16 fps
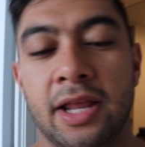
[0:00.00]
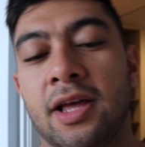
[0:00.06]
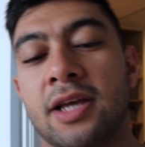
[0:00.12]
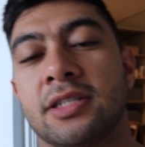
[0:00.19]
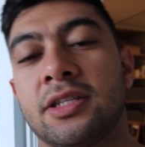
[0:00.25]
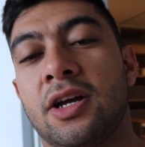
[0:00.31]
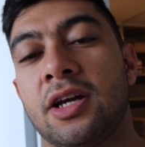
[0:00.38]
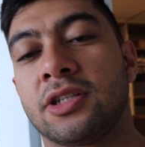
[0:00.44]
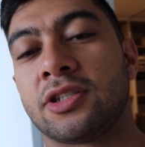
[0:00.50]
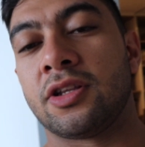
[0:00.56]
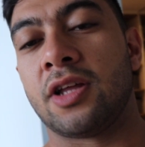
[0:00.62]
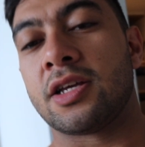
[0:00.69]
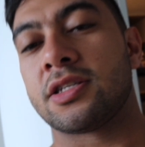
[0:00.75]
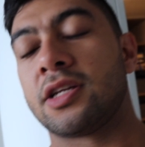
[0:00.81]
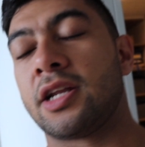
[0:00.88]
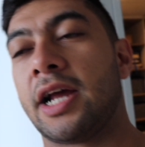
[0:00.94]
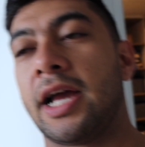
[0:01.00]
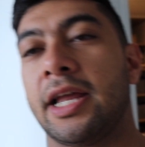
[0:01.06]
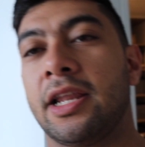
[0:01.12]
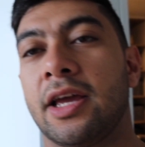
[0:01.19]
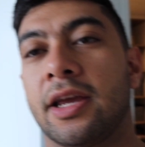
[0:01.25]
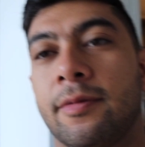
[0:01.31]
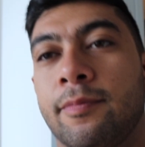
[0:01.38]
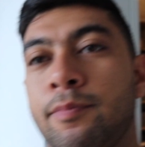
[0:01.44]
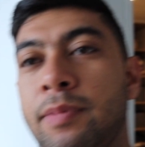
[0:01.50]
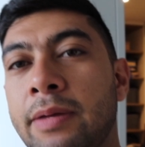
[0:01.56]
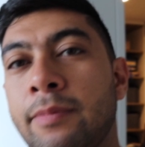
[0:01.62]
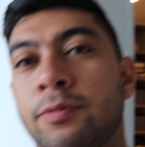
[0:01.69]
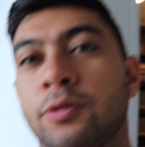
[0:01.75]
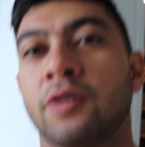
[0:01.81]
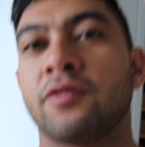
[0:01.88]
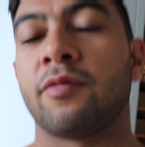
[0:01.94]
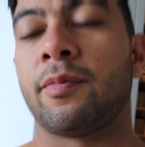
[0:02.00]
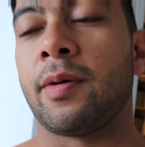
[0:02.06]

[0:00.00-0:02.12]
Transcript: last night. So last night I had like big serve of